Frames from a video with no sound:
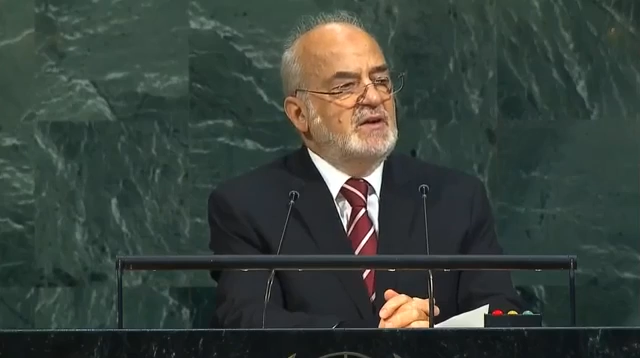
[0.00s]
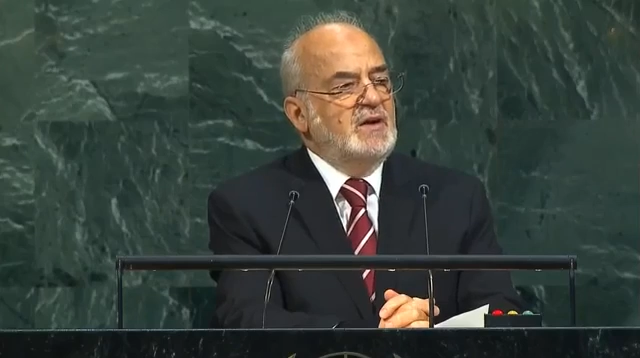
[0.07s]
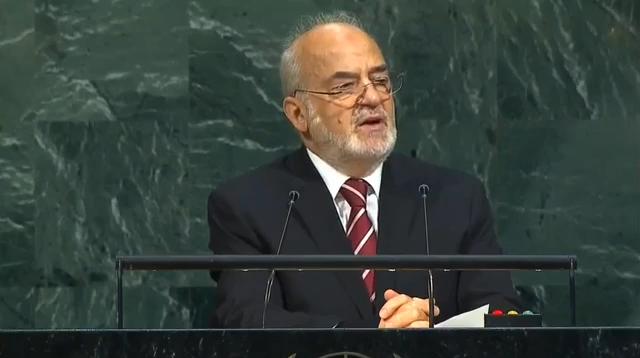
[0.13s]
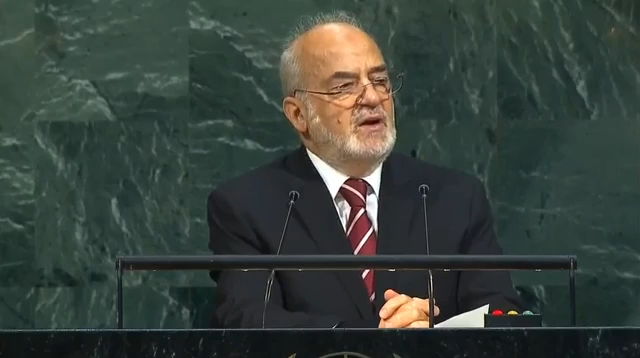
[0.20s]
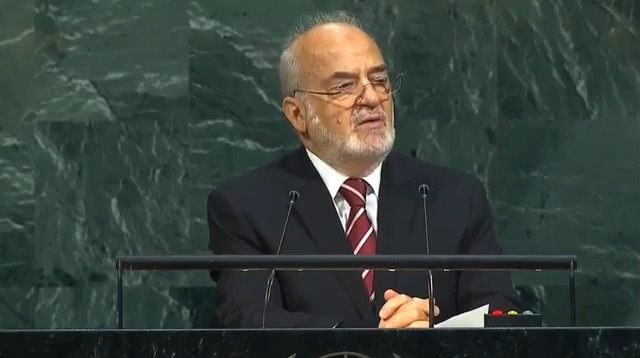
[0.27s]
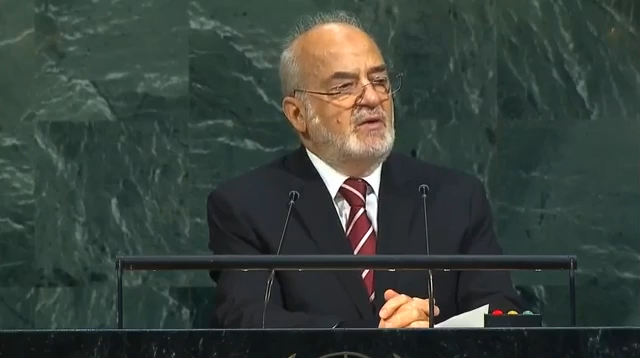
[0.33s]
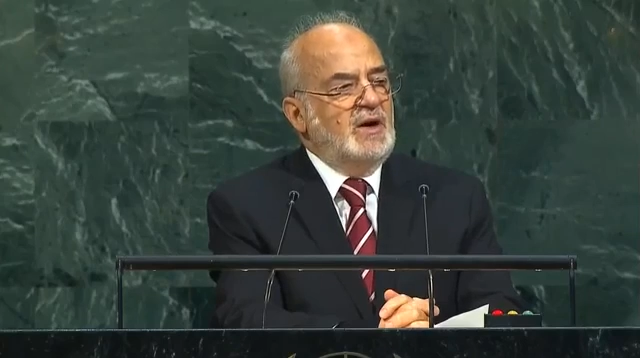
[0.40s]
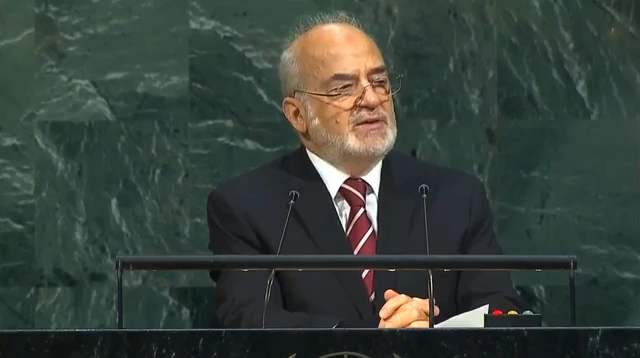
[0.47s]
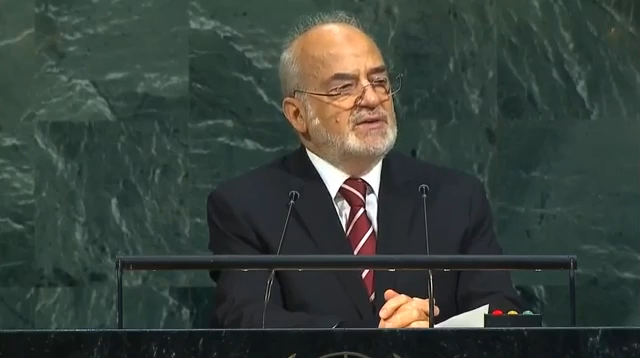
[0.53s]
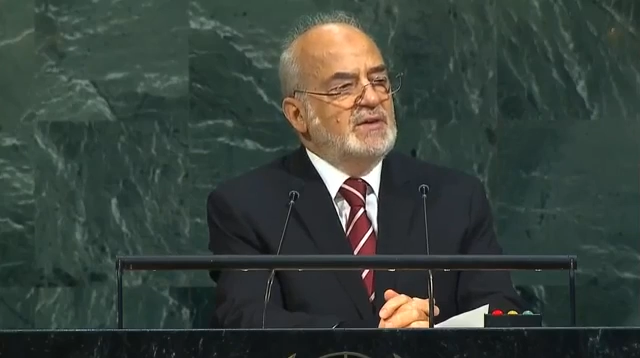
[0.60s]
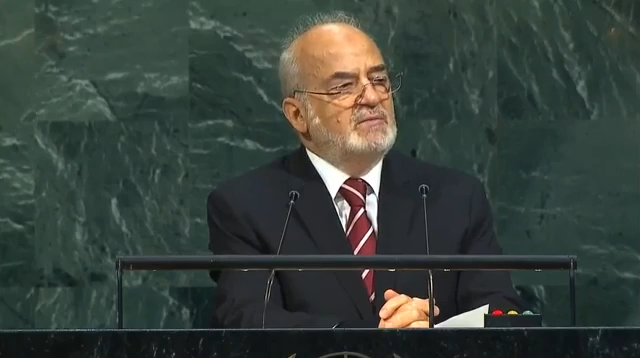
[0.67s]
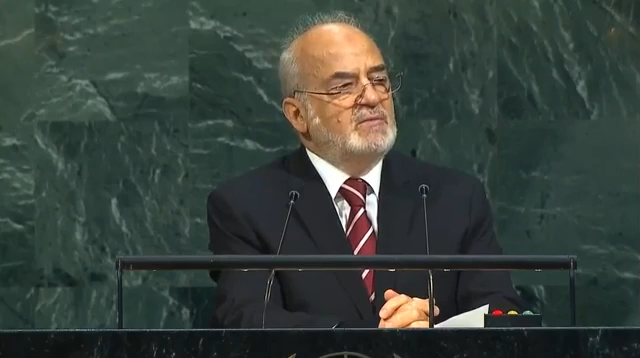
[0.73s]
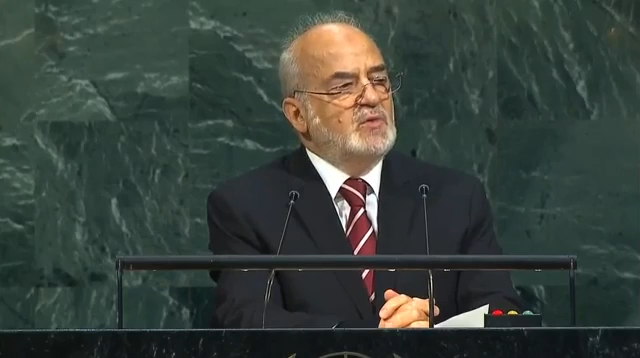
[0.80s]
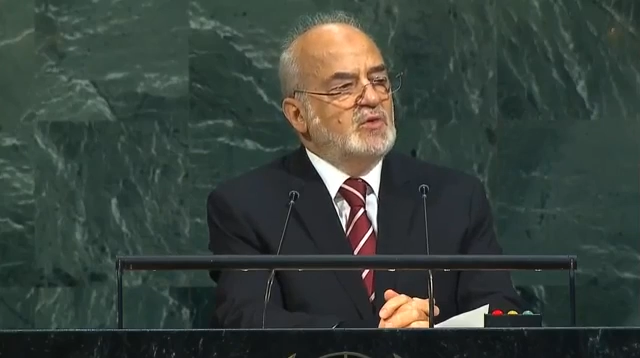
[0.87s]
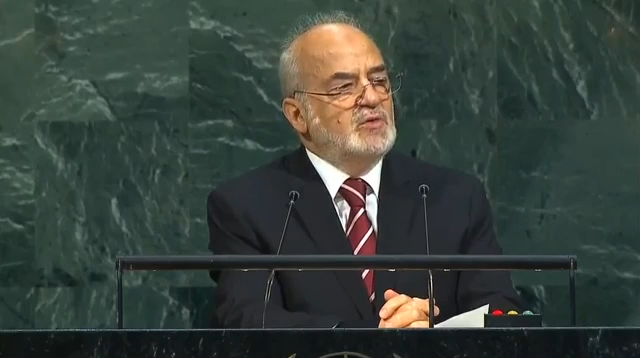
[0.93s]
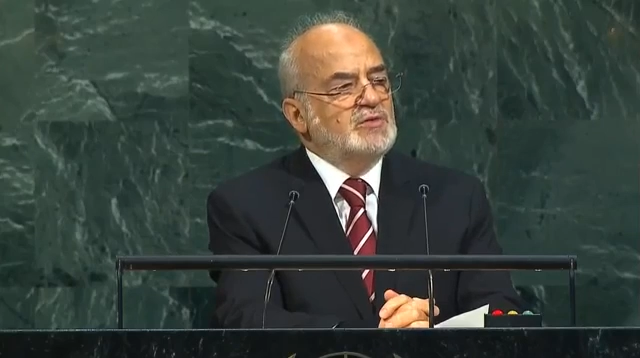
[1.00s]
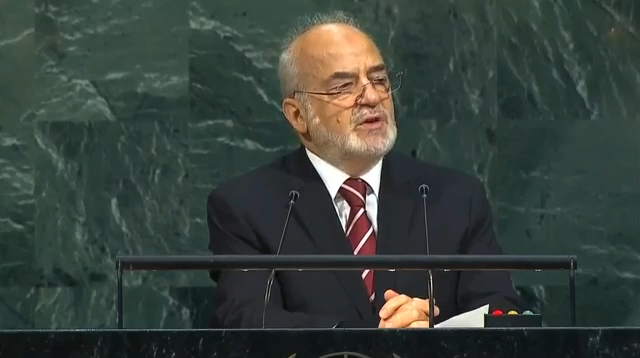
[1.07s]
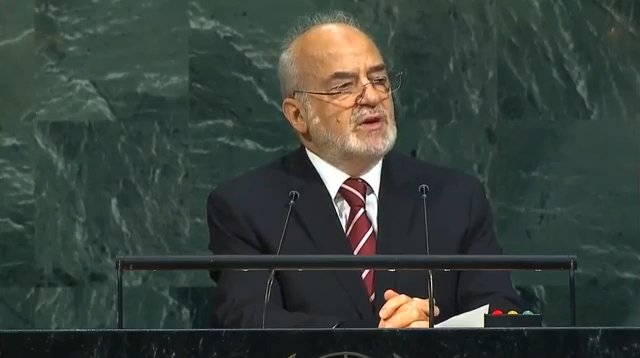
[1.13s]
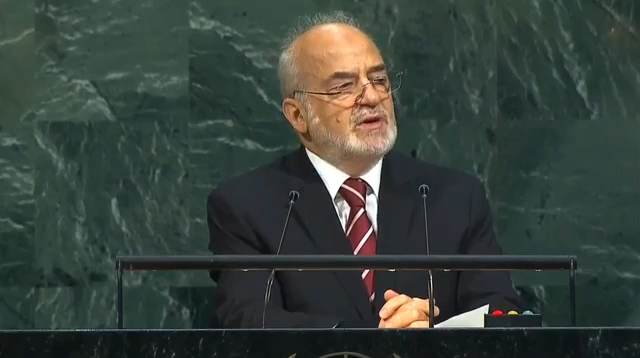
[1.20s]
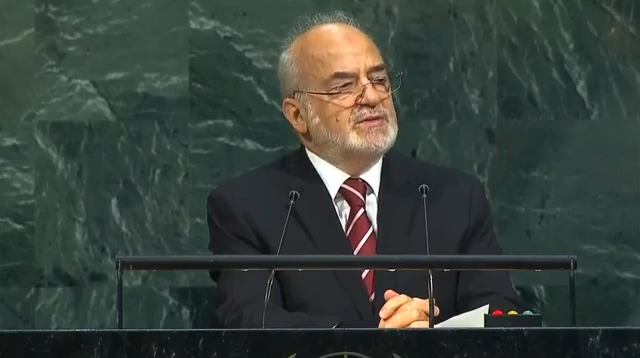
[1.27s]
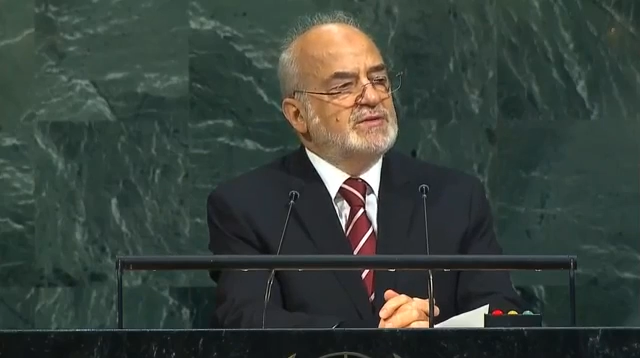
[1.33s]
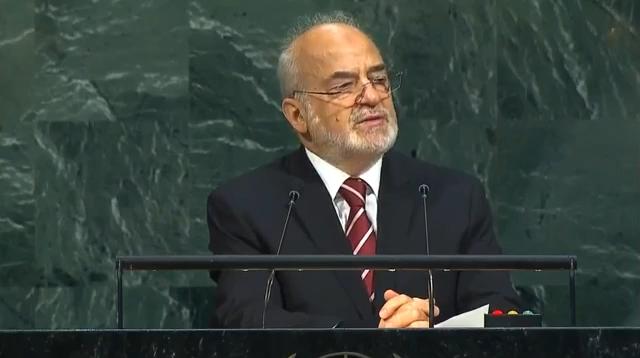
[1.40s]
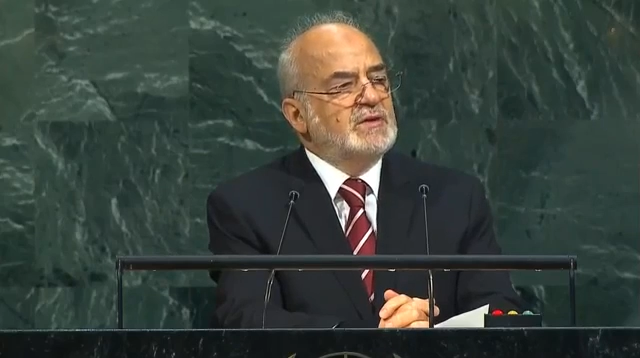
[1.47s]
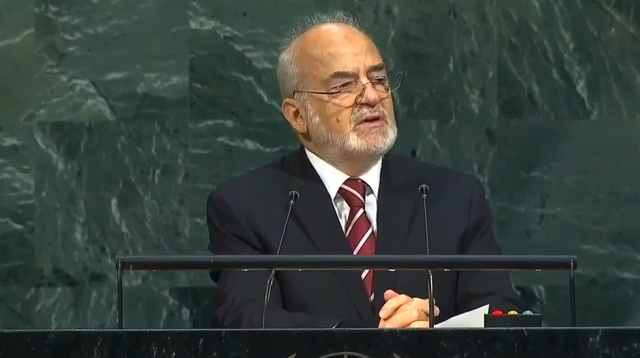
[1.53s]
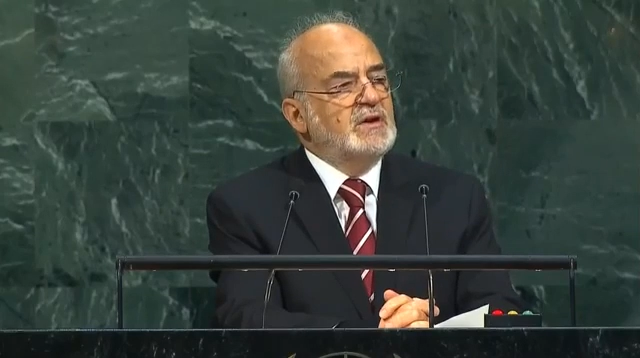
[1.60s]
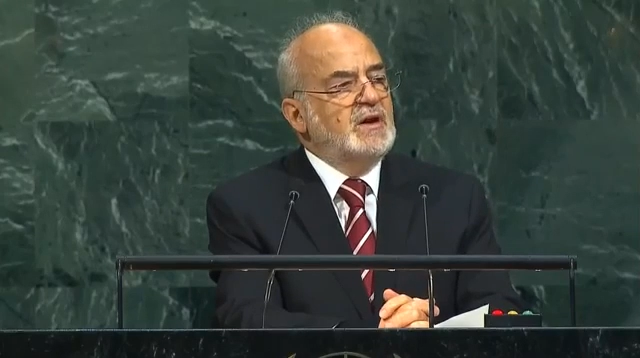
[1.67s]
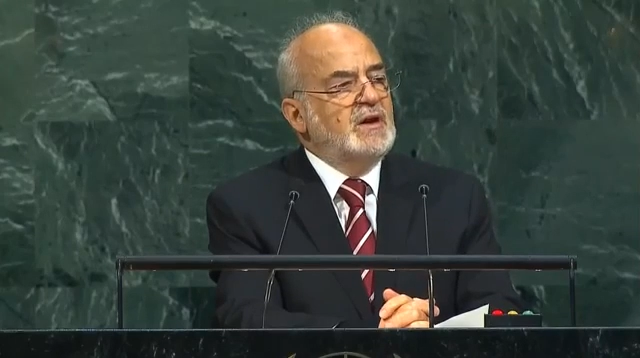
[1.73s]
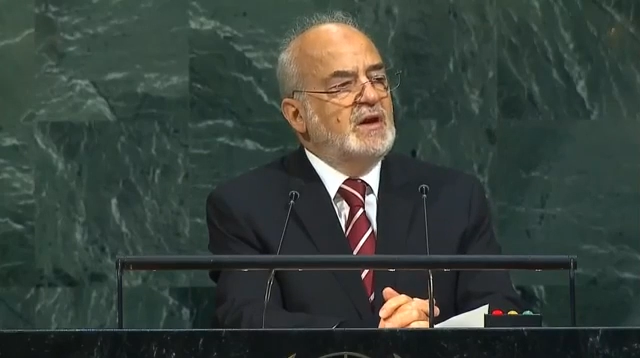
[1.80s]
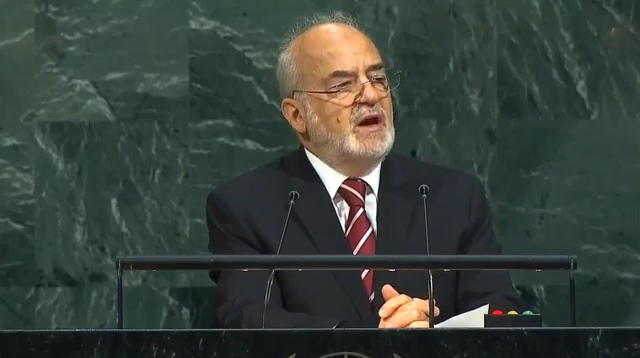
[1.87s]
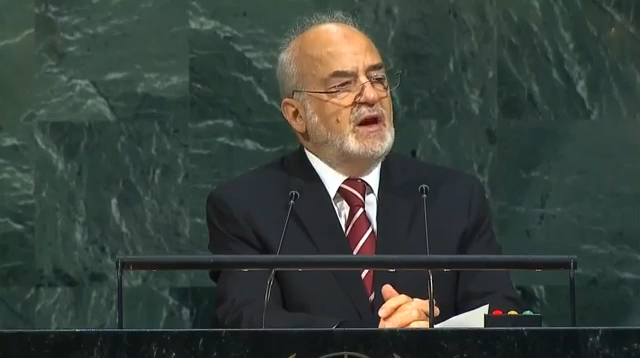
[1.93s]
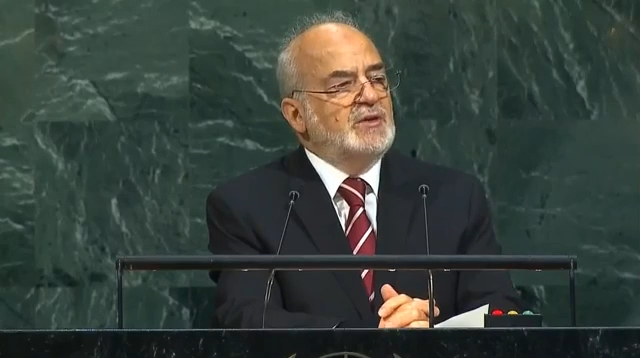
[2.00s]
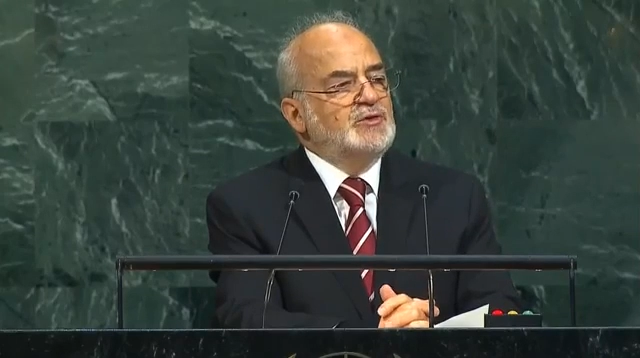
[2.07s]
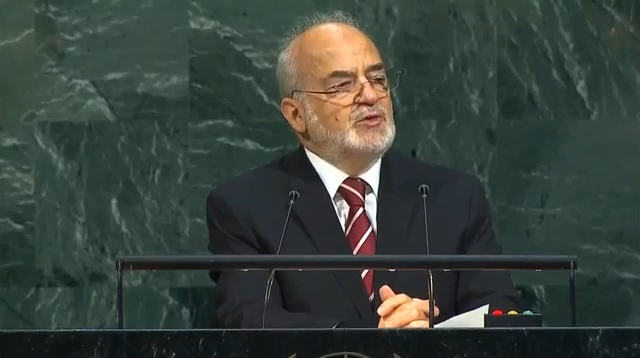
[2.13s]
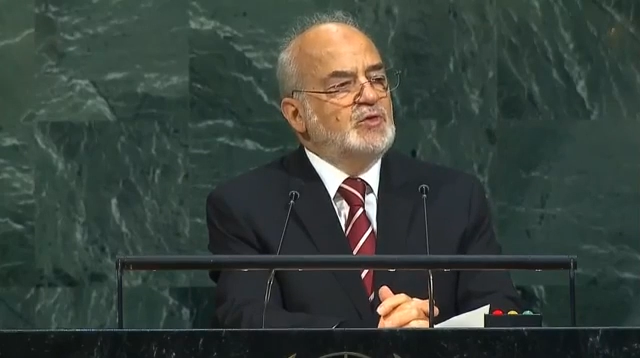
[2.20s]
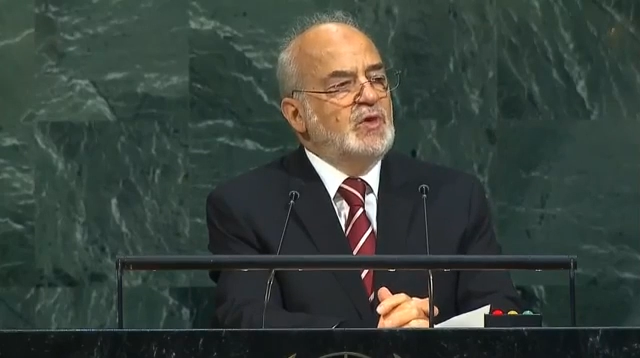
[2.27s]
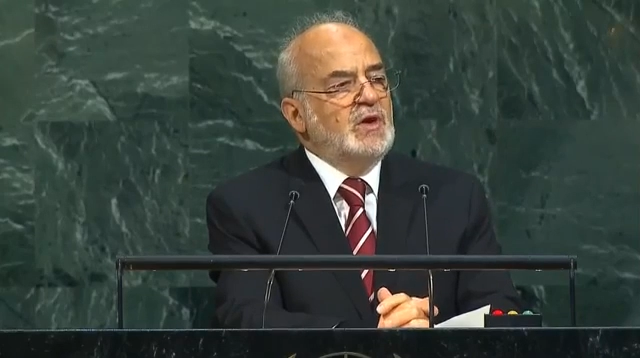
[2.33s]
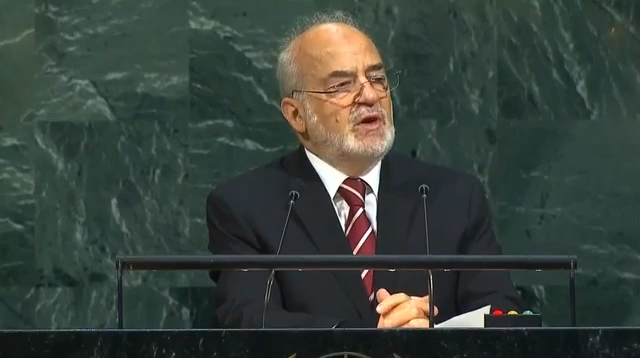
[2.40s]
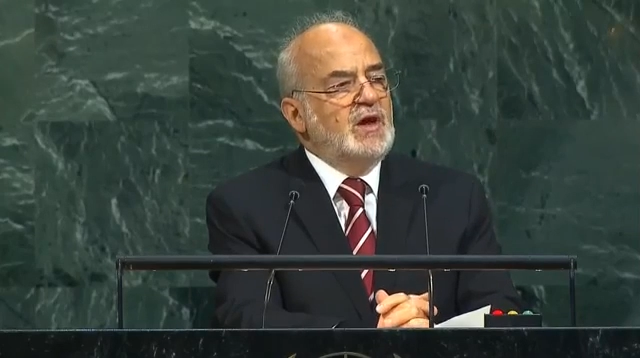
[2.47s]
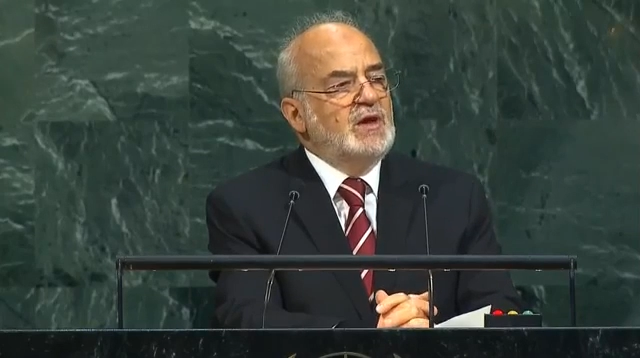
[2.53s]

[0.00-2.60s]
There has been a rapid deterioration